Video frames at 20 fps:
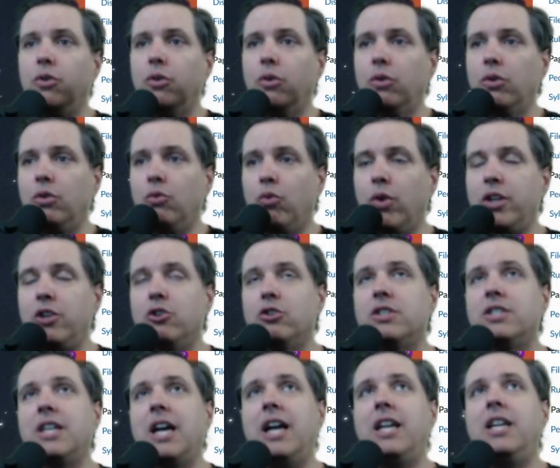when you're
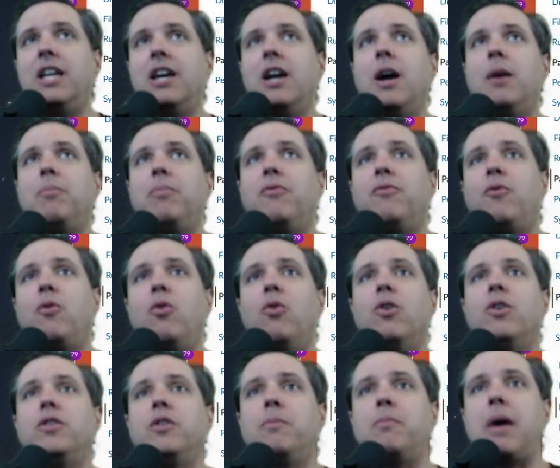signing up
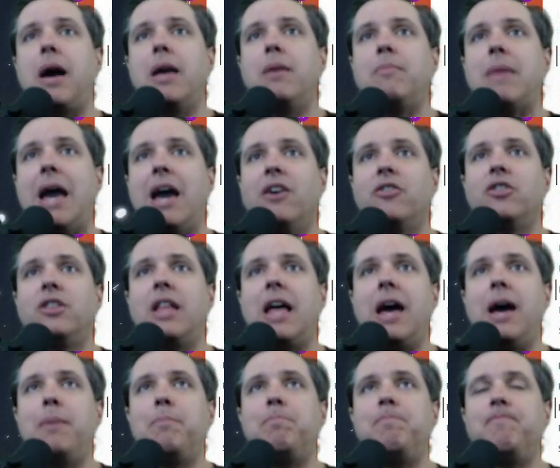for the My Math
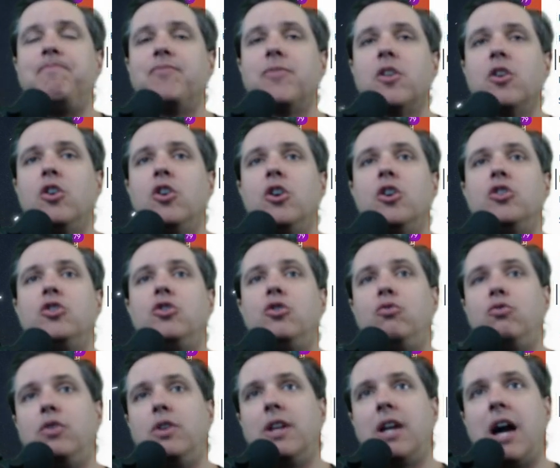Lab,
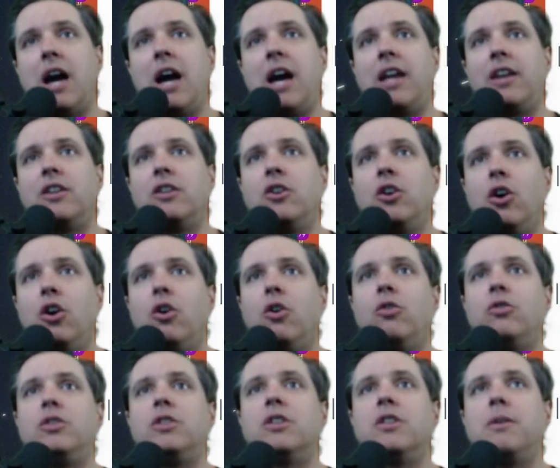do not
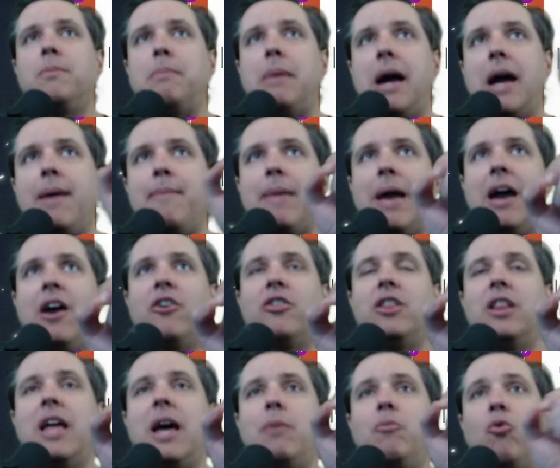go to the
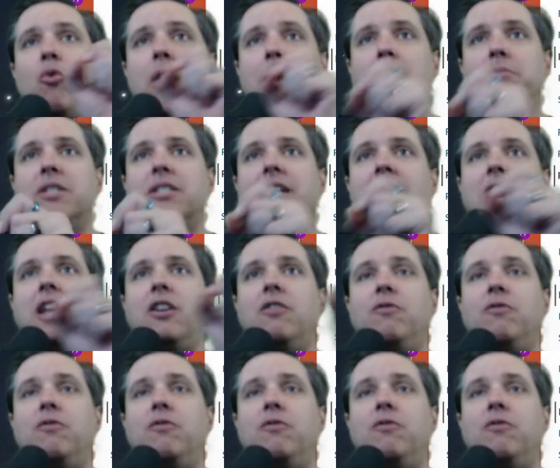MyMathLab website.